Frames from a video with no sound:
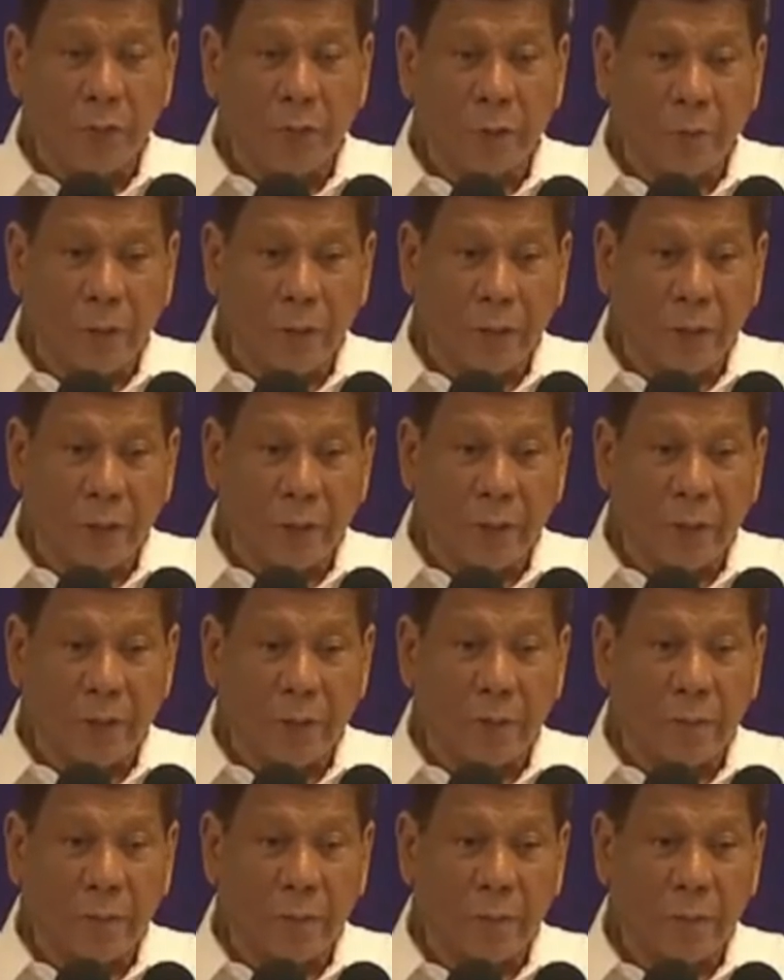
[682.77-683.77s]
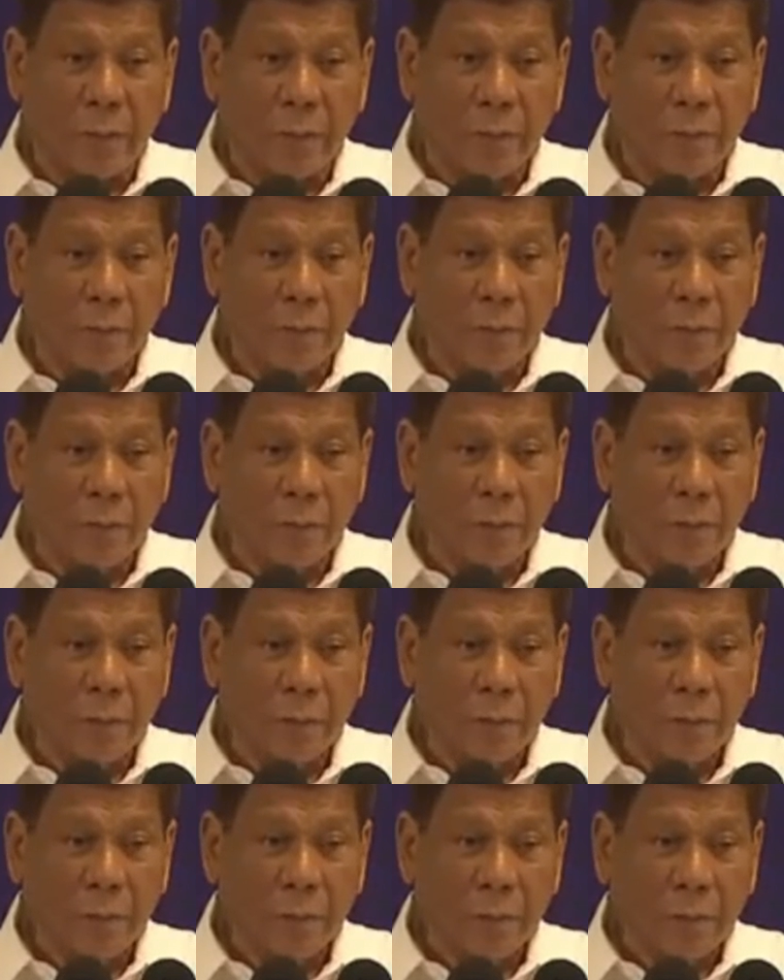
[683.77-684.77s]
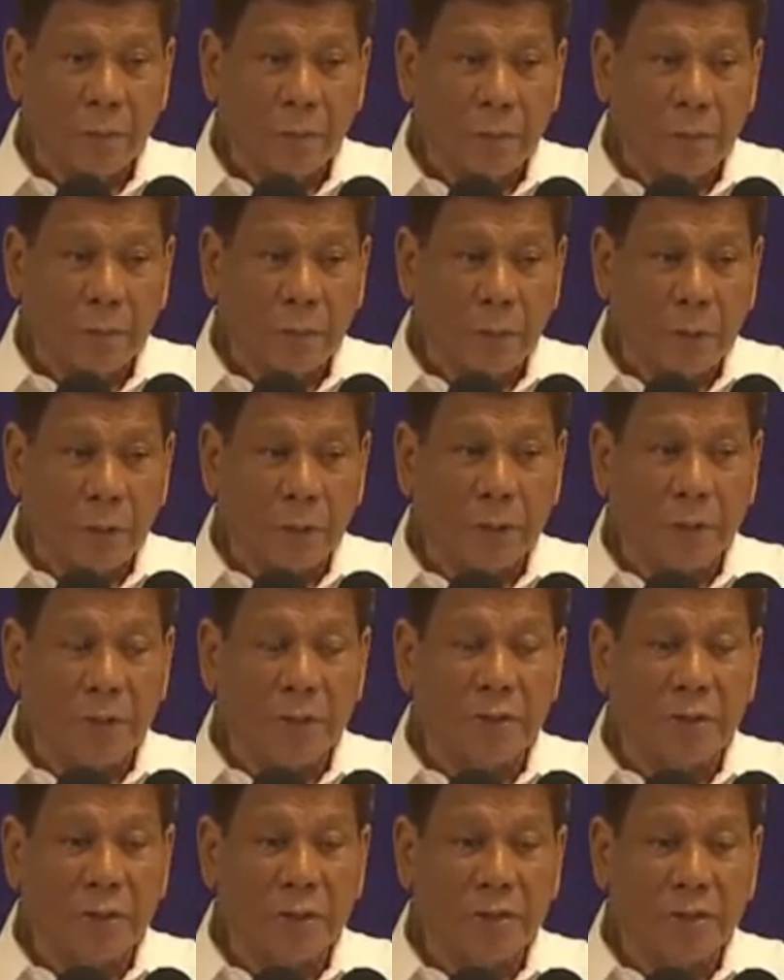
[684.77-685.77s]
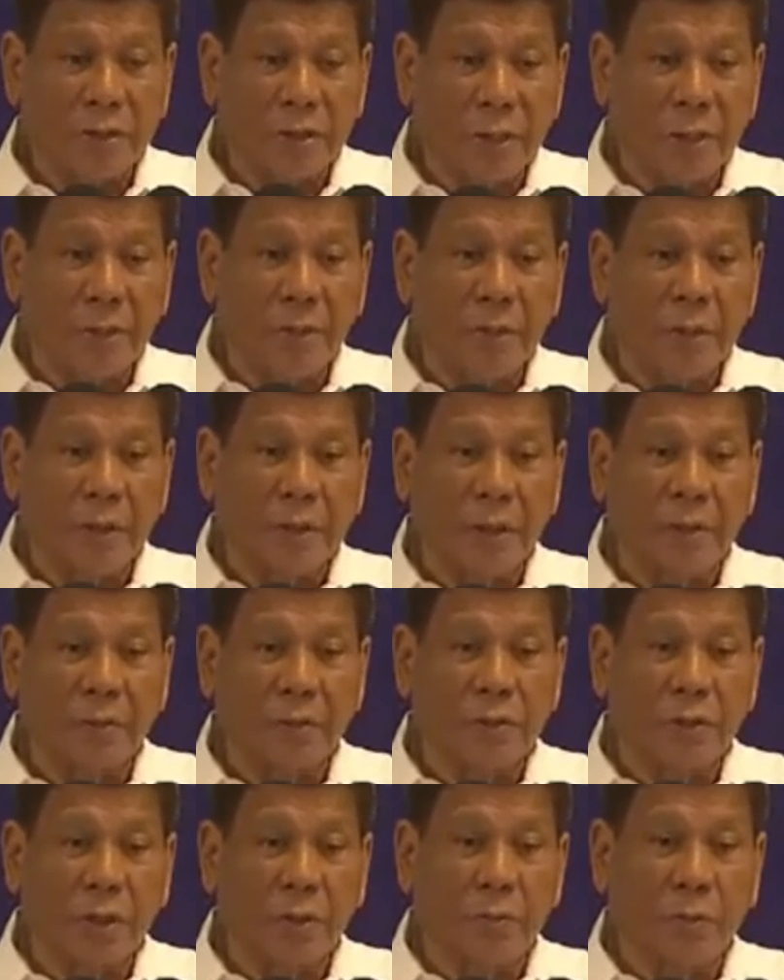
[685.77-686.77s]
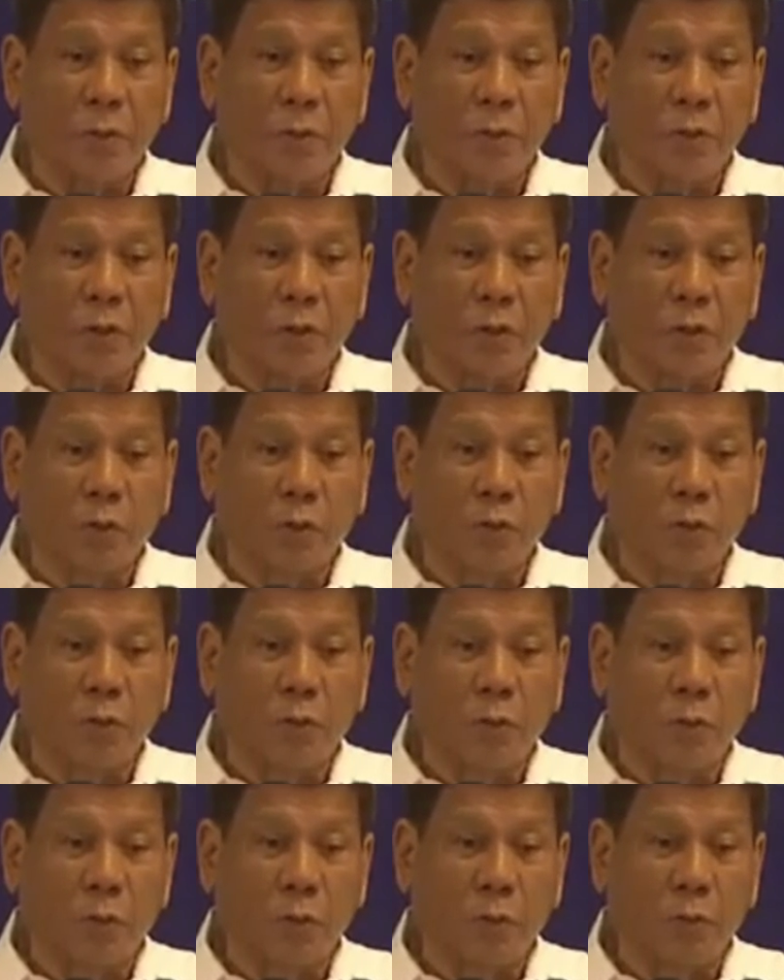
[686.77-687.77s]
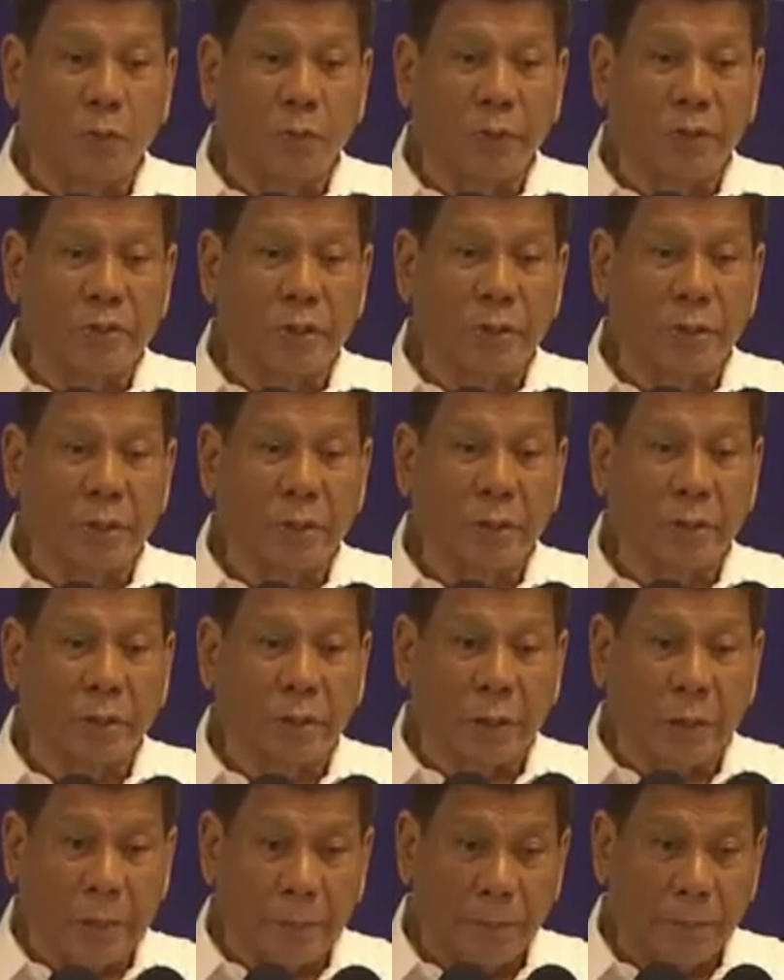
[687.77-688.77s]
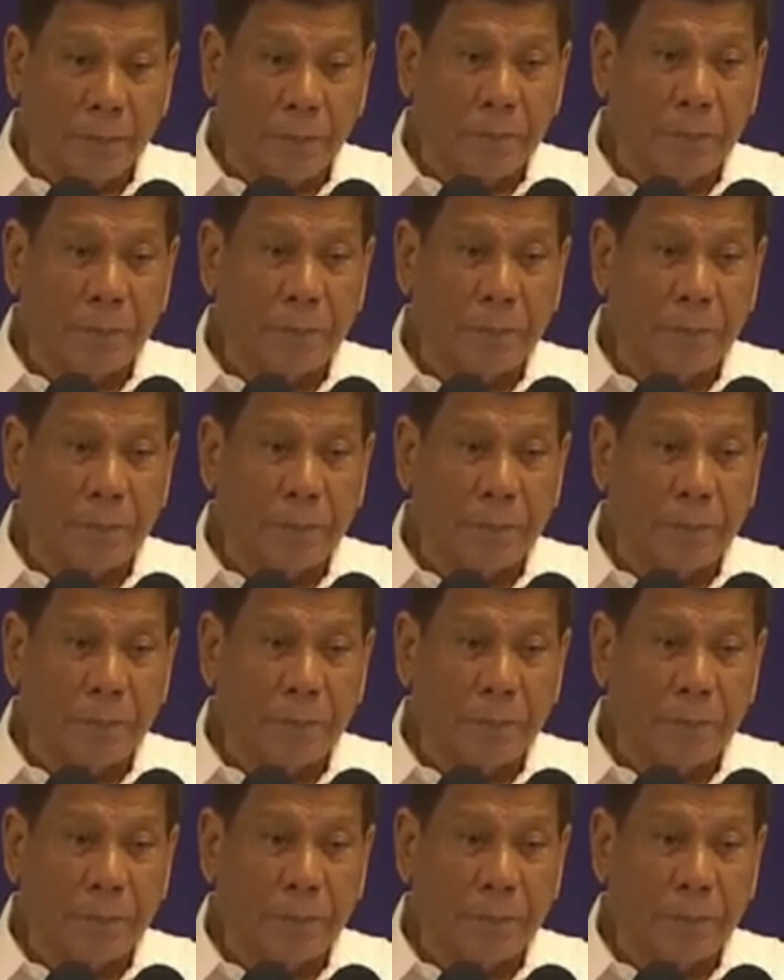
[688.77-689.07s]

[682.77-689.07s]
reminding them. Until such time that I was able to talk to President Trump,